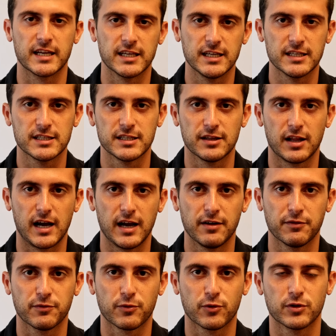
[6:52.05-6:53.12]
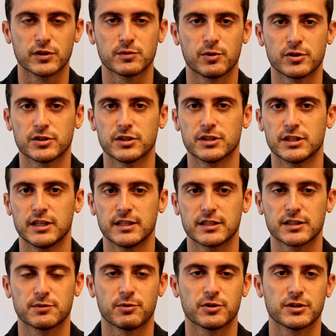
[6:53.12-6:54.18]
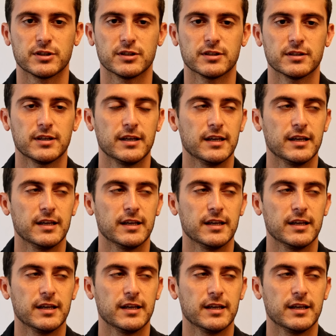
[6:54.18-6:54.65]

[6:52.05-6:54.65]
an easy life, or this person's this person